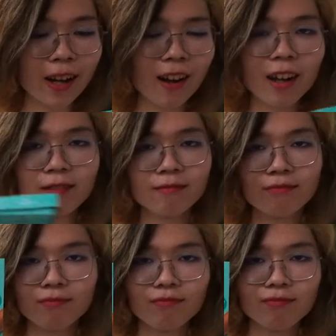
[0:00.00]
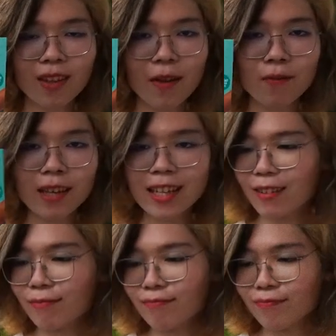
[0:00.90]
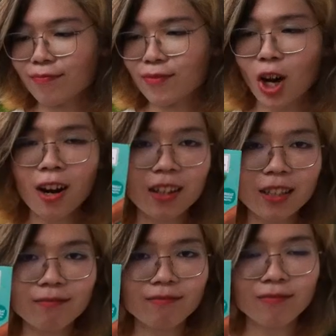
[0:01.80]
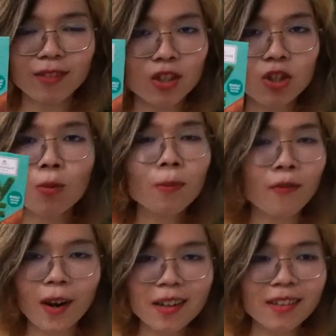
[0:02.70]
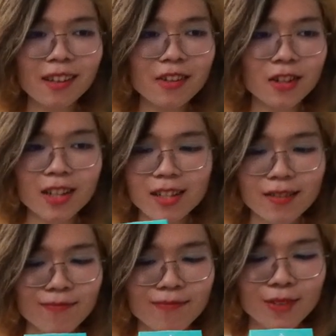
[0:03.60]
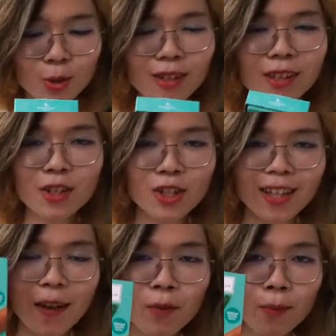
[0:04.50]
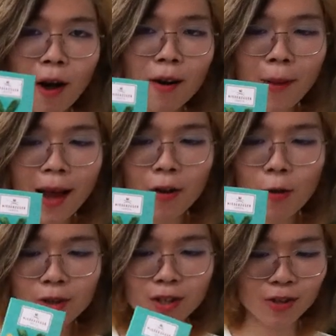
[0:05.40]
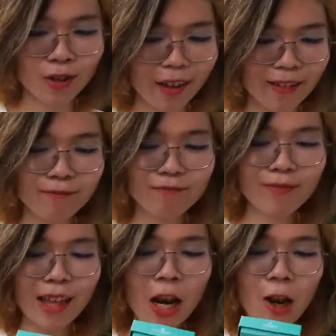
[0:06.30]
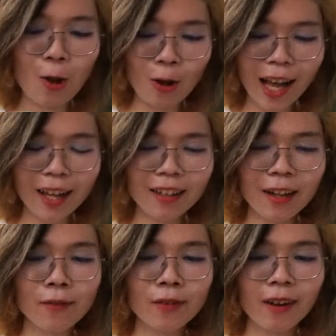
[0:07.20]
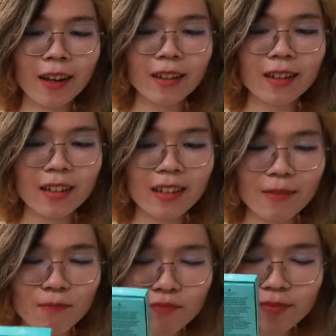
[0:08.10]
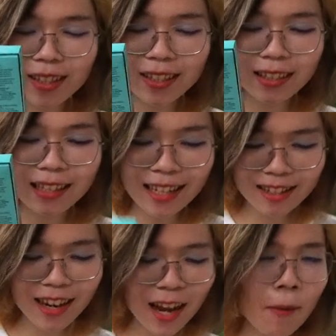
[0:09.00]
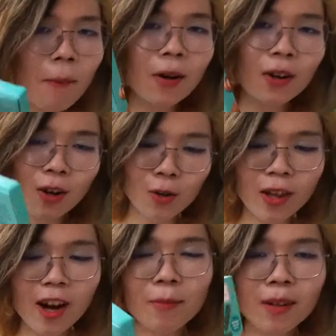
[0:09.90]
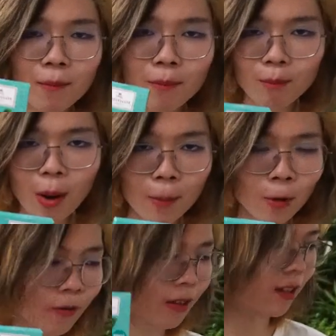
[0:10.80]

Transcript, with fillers: I got. Vegan chocolate, super fucking delicious. So delicious I have to brought it back home just to like look at it and feel like next time I'm gonna go there, I'm gonna buy more of